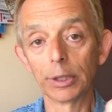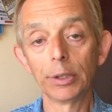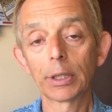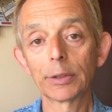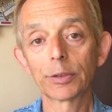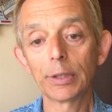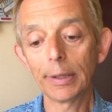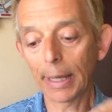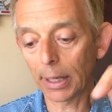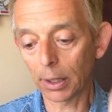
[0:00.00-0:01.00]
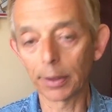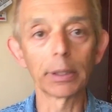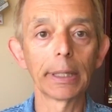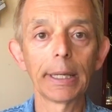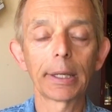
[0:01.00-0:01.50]
And you can see that on the
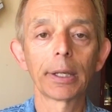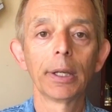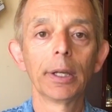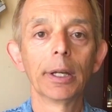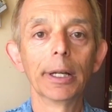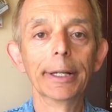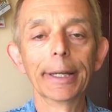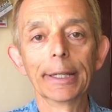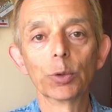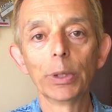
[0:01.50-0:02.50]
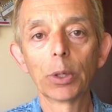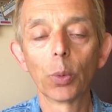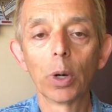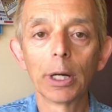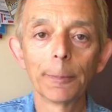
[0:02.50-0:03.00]
link in week
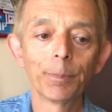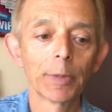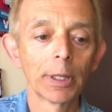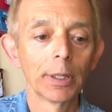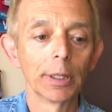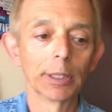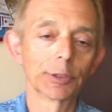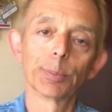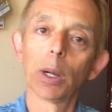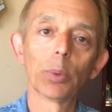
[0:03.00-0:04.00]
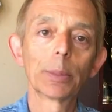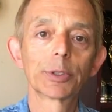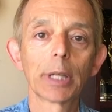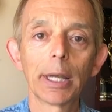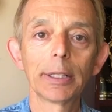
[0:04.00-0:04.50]
1. It's my
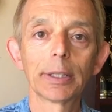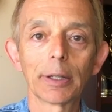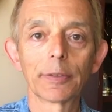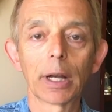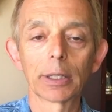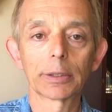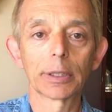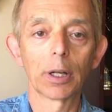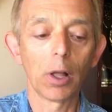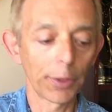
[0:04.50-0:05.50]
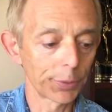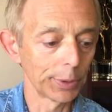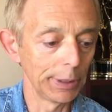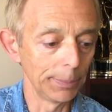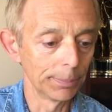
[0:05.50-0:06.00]
website. I've got all
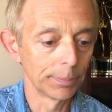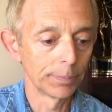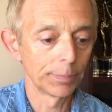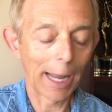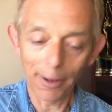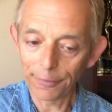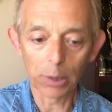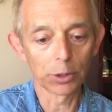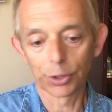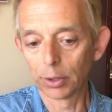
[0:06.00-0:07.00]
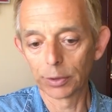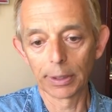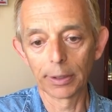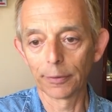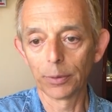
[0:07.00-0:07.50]
3 half-hour shows on
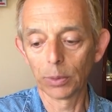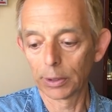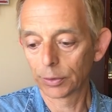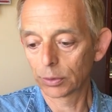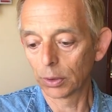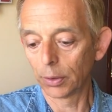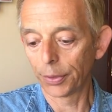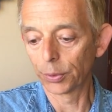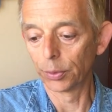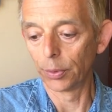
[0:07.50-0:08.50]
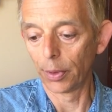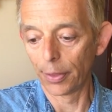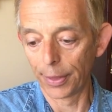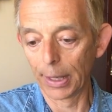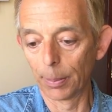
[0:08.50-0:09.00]
there if you want to scroll through
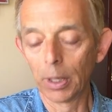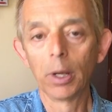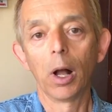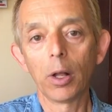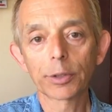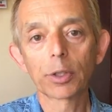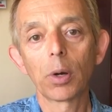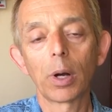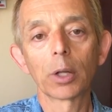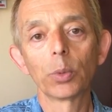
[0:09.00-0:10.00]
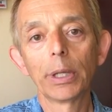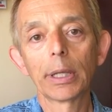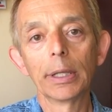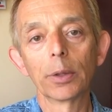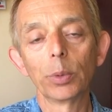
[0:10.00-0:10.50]
them. Also
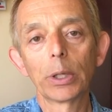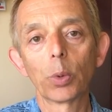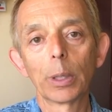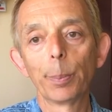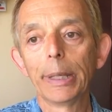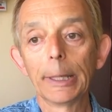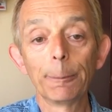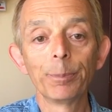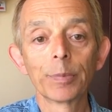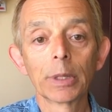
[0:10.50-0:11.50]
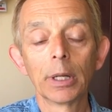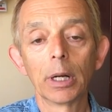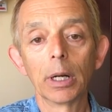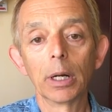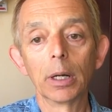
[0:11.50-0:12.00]
in the week 1 bin
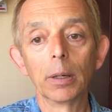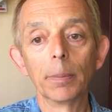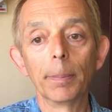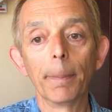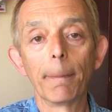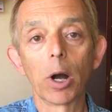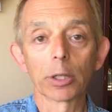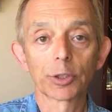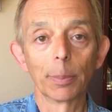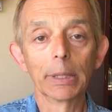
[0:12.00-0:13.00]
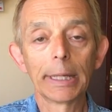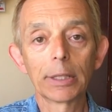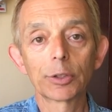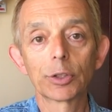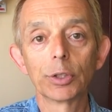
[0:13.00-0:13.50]
are some
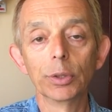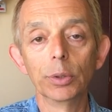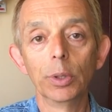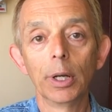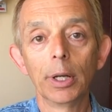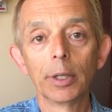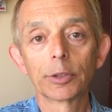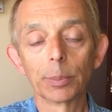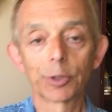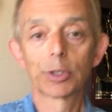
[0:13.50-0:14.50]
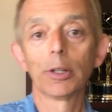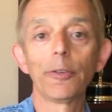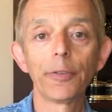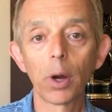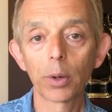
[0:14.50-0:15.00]
links to some still
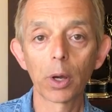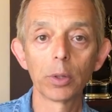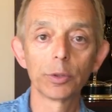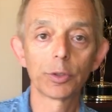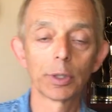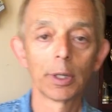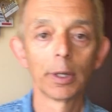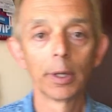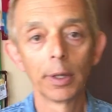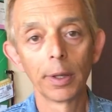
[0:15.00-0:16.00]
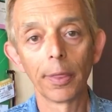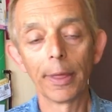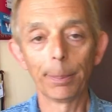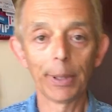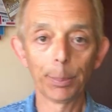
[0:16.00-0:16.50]
photos
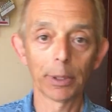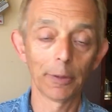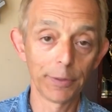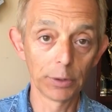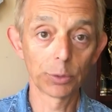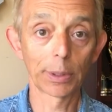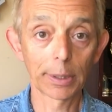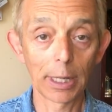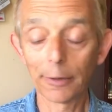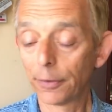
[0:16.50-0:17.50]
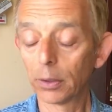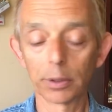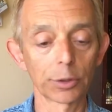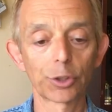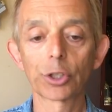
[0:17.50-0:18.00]
that people have used with their iPhone
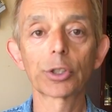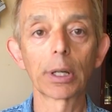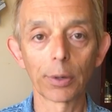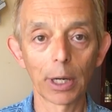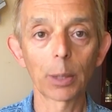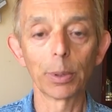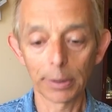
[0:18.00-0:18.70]
that are just incredible.